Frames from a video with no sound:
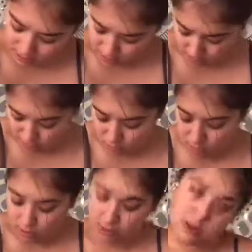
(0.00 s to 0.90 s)
Here you
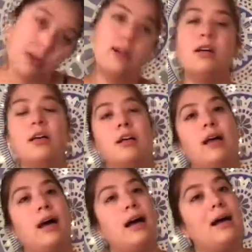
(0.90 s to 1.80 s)
are.
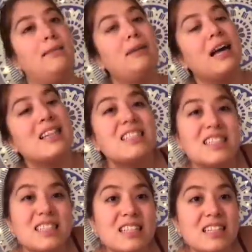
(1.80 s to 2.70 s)
But yeah,
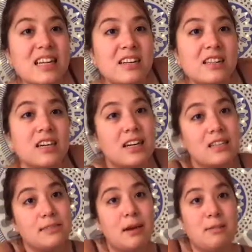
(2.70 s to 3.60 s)
this is Tater
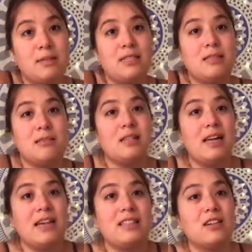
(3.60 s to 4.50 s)
Tot's puppy
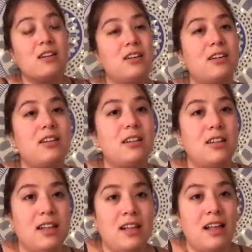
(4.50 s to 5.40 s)
supplies haul.
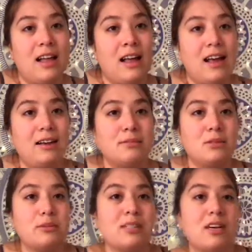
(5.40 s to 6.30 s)

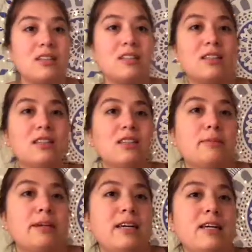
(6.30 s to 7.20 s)
So we talked a
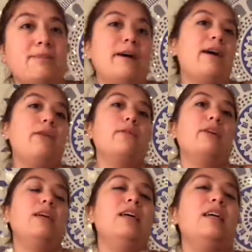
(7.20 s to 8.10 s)
little bit
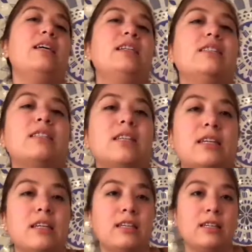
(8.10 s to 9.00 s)
about his
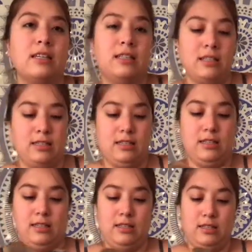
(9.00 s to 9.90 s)

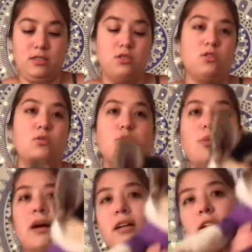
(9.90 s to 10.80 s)

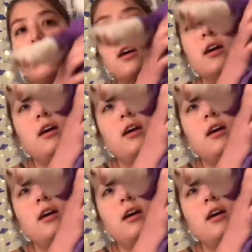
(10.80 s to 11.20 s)
sweater,